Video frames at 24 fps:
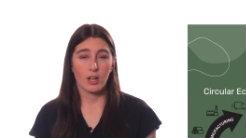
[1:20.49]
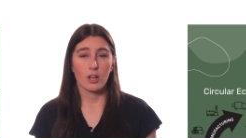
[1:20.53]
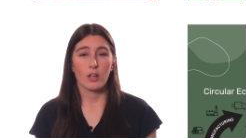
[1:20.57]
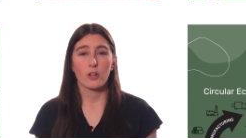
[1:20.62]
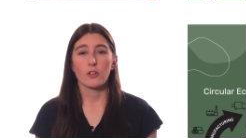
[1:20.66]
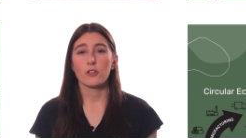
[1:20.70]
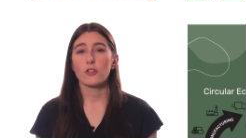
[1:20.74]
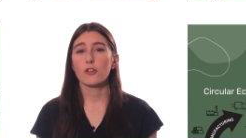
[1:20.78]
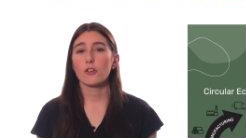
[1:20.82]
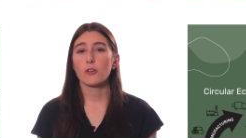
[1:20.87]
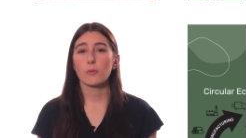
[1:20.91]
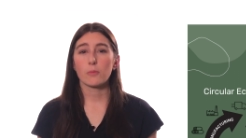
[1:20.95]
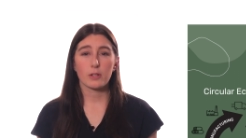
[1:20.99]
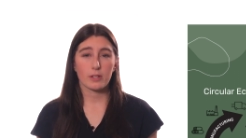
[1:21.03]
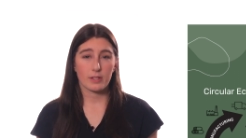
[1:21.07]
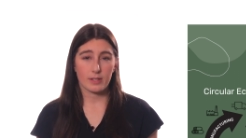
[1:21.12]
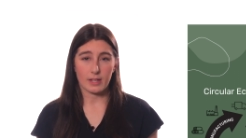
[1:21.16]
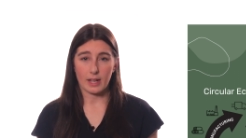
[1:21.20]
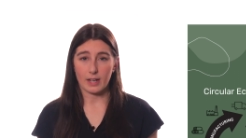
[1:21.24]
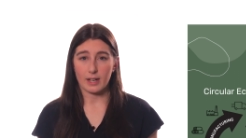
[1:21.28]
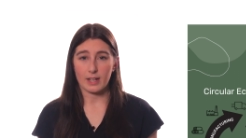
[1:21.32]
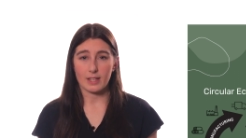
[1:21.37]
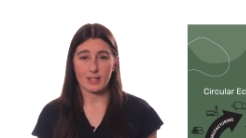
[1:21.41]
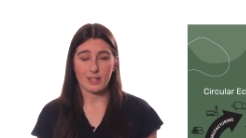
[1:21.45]
Numerous
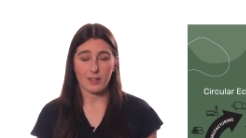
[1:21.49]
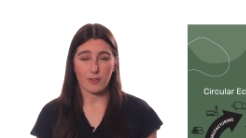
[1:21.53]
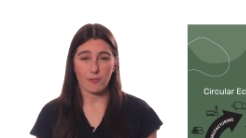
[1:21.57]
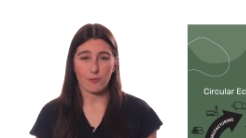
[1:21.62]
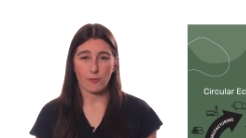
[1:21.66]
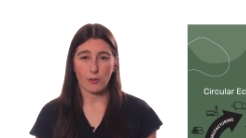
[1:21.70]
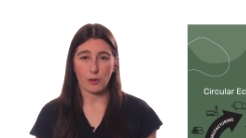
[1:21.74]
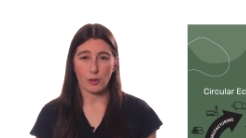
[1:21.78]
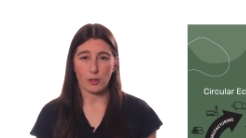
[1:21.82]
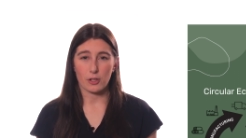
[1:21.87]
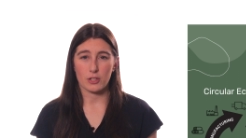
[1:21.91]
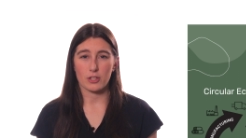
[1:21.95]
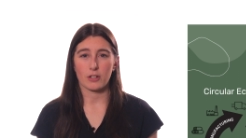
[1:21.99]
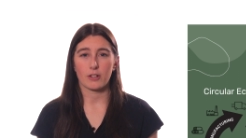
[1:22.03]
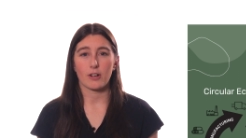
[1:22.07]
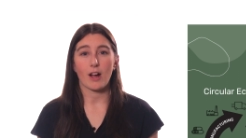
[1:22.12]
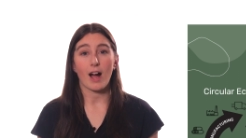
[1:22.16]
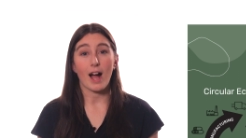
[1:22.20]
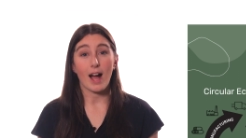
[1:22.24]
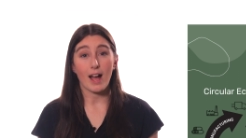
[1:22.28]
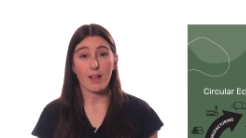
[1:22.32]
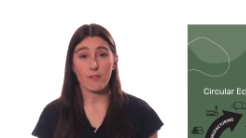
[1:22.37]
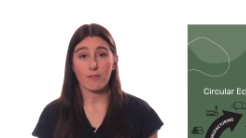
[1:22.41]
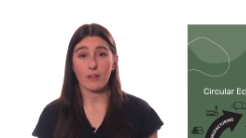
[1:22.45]
studies have focused on
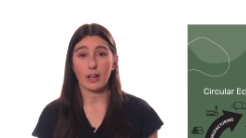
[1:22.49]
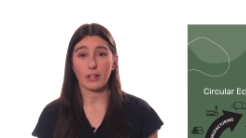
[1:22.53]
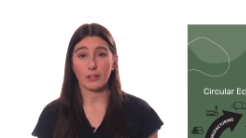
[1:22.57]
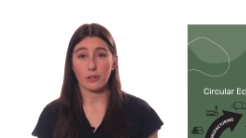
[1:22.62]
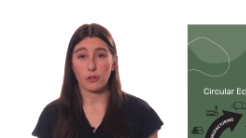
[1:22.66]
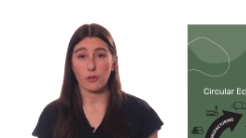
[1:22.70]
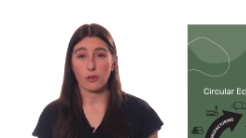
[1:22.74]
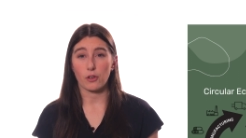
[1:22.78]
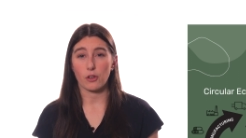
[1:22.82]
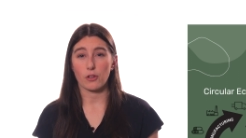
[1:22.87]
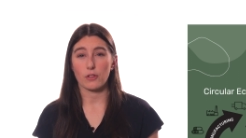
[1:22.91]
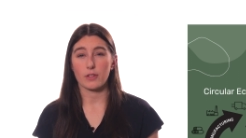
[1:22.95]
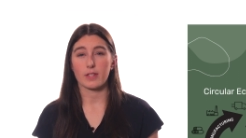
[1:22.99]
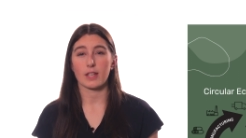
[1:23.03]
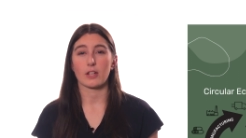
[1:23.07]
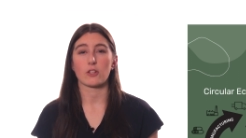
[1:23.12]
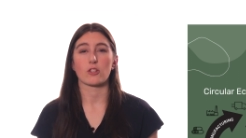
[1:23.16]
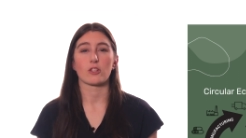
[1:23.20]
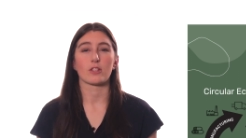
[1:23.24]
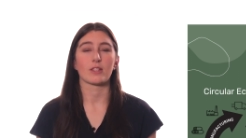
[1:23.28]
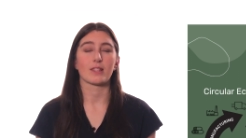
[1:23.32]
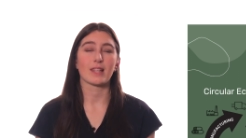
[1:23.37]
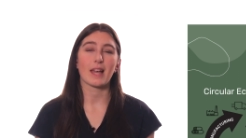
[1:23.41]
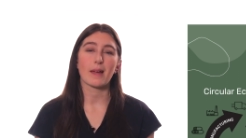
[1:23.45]
high value goods such
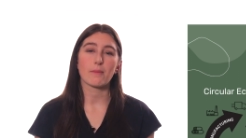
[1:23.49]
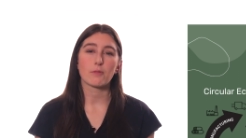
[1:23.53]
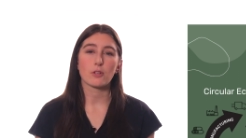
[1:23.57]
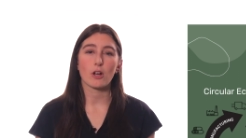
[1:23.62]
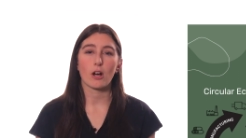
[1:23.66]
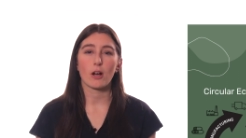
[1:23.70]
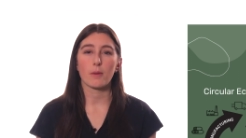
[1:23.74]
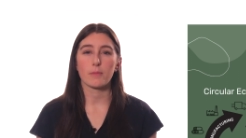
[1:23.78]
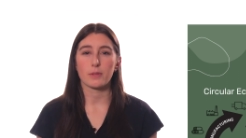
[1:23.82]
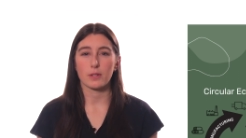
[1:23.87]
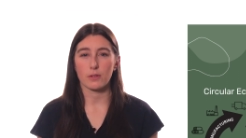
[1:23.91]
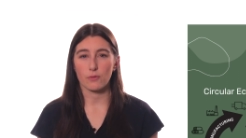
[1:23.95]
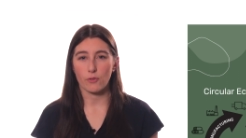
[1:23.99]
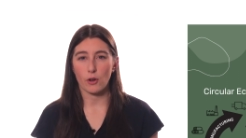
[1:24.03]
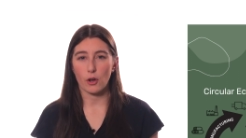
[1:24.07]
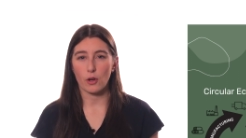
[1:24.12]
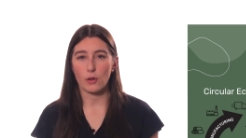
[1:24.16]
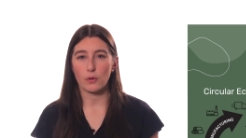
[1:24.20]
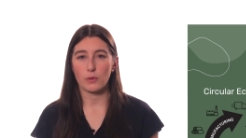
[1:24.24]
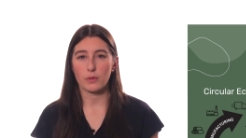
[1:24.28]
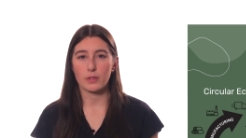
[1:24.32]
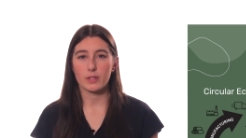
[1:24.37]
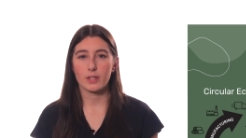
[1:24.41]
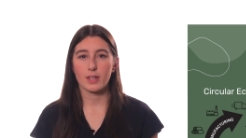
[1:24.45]
as laptops and
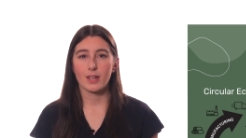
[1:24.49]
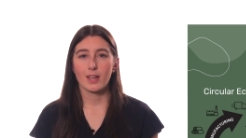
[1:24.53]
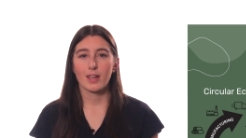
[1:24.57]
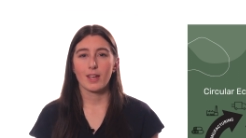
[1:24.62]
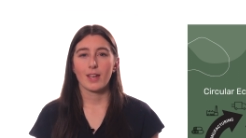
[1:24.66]
phones,